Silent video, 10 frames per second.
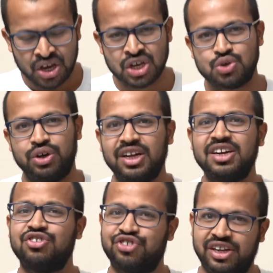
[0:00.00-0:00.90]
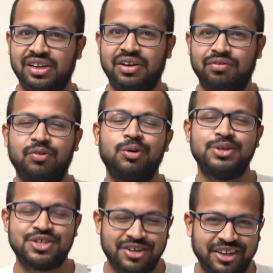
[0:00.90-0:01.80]
So in a nutshell, we would be
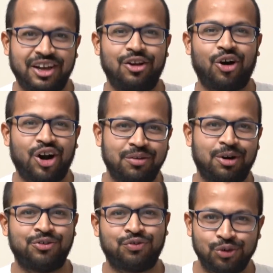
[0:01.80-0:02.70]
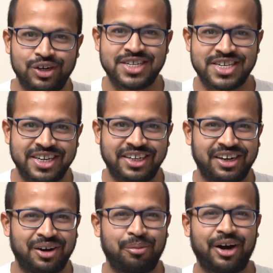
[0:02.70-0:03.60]
studying a lot about fluids
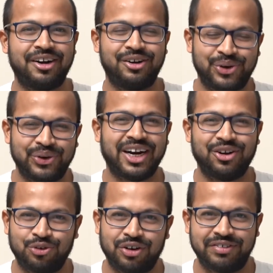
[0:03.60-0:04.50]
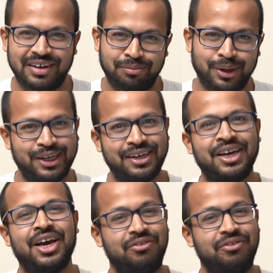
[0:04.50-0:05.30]
here, but don't get overwhelmed by it.